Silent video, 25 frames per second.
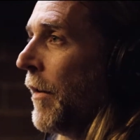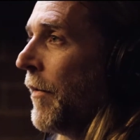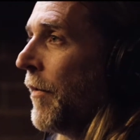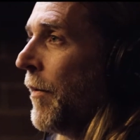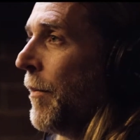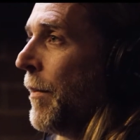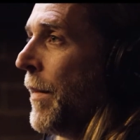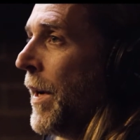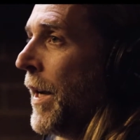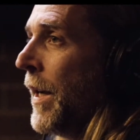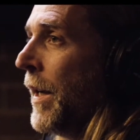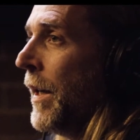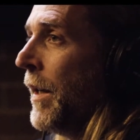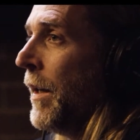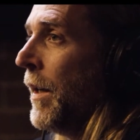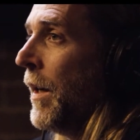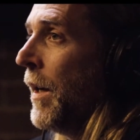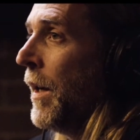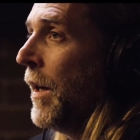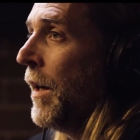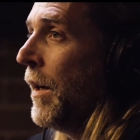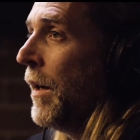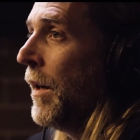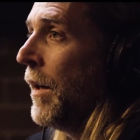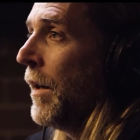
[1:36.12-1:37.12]
for me,
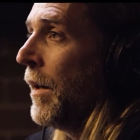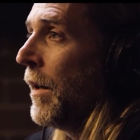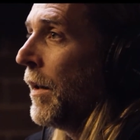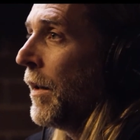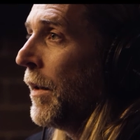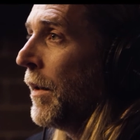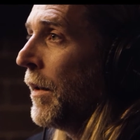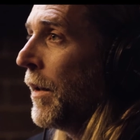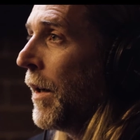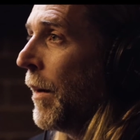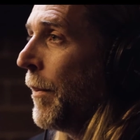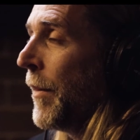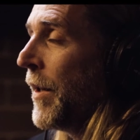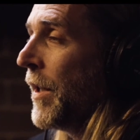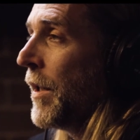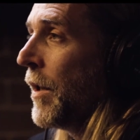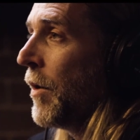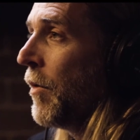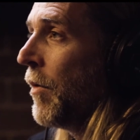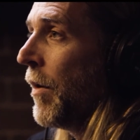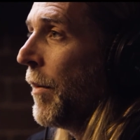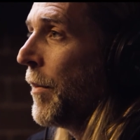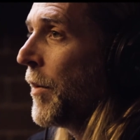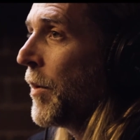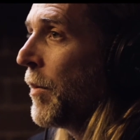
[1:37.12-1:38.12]
coming to
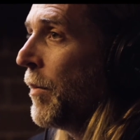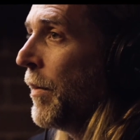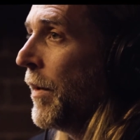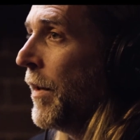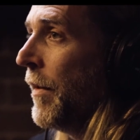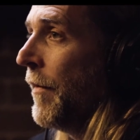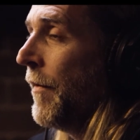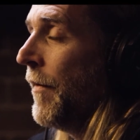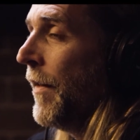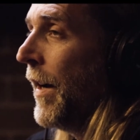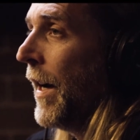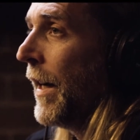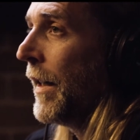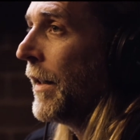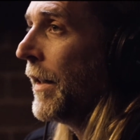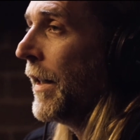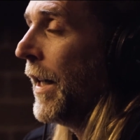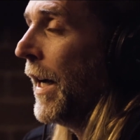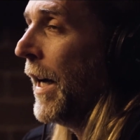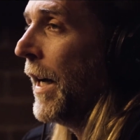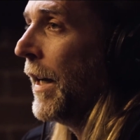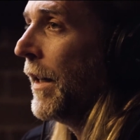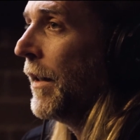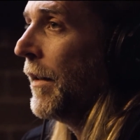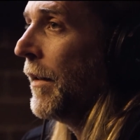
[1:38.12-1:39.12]
grips with the fact
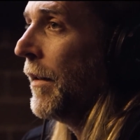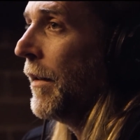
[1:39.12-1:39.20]
that